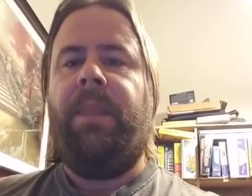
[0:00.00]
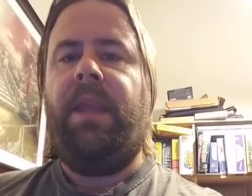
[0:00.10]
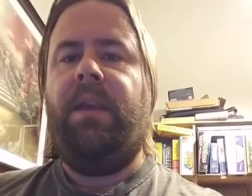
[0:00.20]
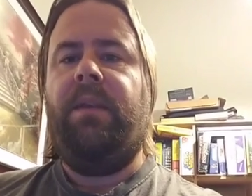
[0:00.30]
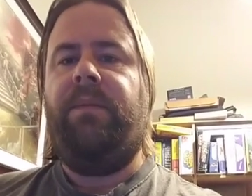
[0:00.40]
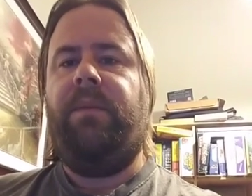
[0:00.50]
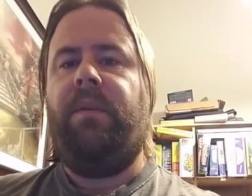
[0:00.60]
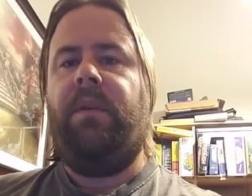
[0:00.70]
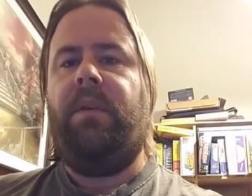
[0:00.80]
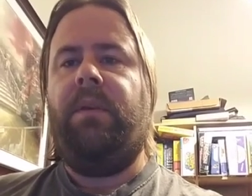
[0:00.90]
if
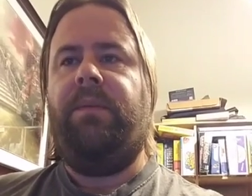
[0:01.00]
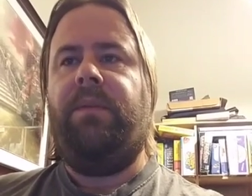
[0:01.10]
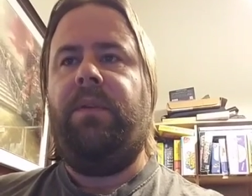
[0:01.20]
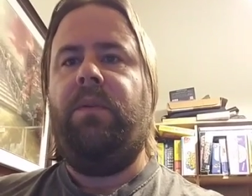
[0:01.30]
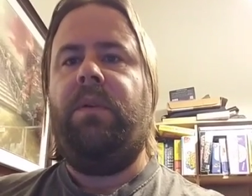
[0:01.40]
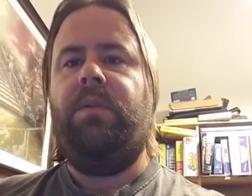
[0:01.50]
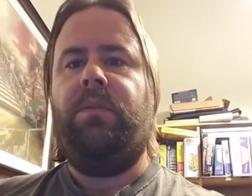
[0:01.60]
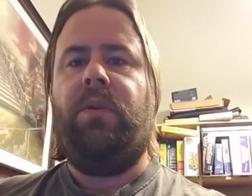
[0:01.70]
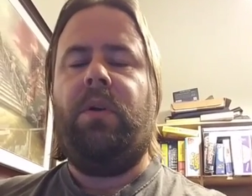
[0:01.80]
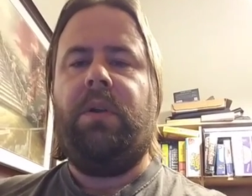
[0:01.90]
you can
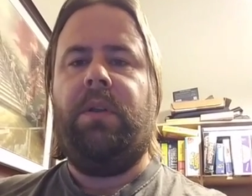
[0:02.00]
draw